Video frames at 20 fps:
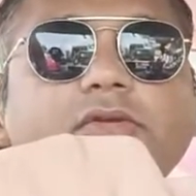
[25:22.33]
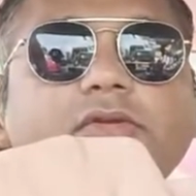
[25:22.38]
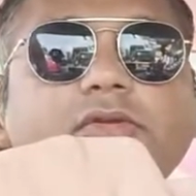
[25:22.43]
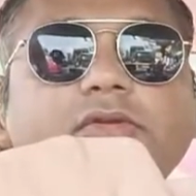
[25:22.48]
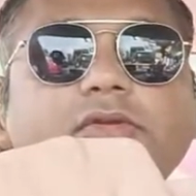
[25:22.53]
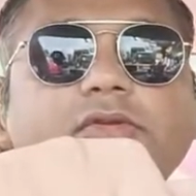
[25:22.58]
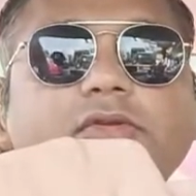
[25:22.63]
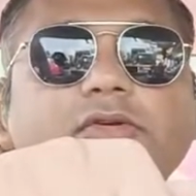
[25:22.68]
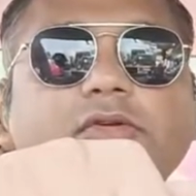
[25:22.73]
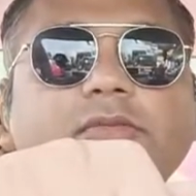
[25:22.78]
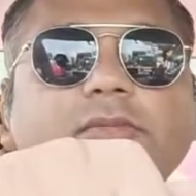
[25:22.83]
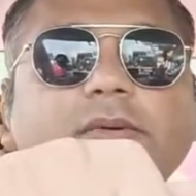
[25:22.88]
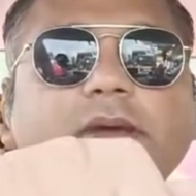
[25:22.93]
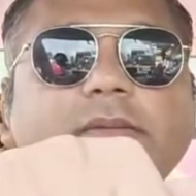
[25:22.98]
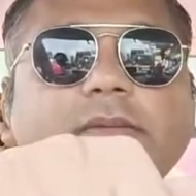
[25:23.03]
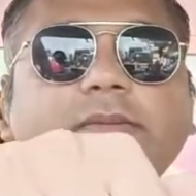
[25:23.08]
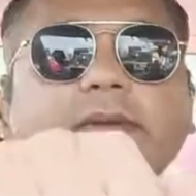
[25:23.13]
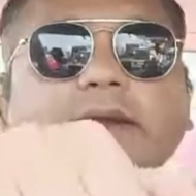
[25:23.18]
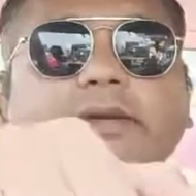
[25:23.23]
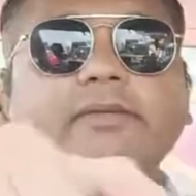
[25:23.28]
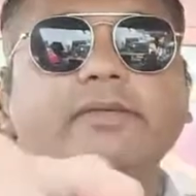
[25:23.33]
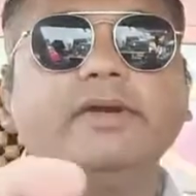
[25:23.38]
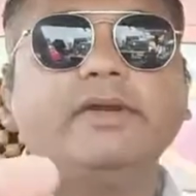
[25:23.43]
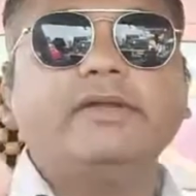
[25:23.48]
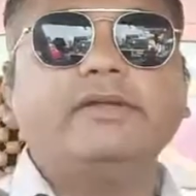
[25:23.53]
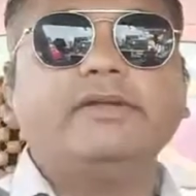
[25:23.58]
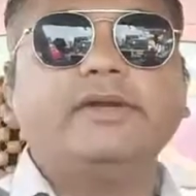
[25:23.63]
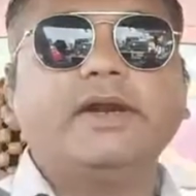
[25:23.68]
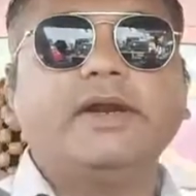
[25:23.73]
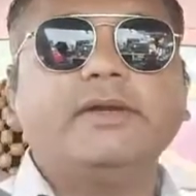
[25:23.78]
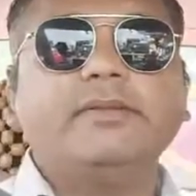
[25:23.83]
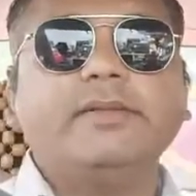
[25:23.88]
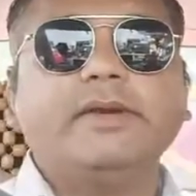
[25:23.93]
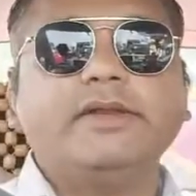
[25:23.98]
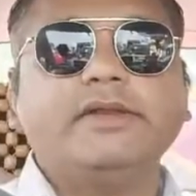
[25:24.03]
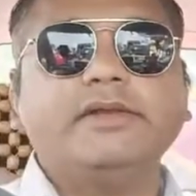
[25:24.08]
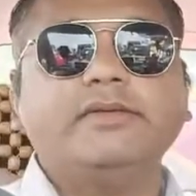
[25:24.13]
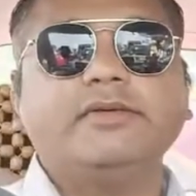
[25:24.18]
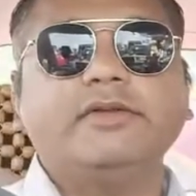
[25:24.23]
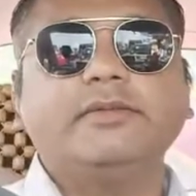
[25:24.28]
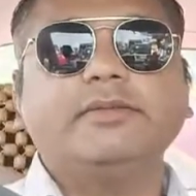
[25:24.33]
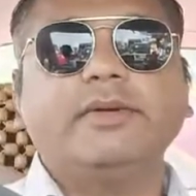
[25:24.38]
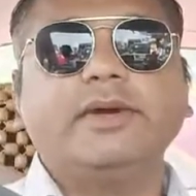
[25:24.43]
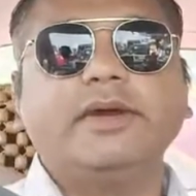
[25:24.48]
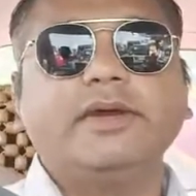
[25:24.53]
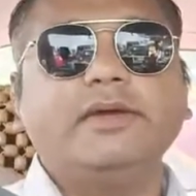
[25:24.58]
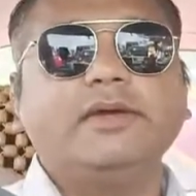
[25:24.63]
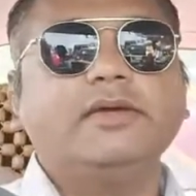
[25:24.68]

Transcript: So my bandwidth start matching with my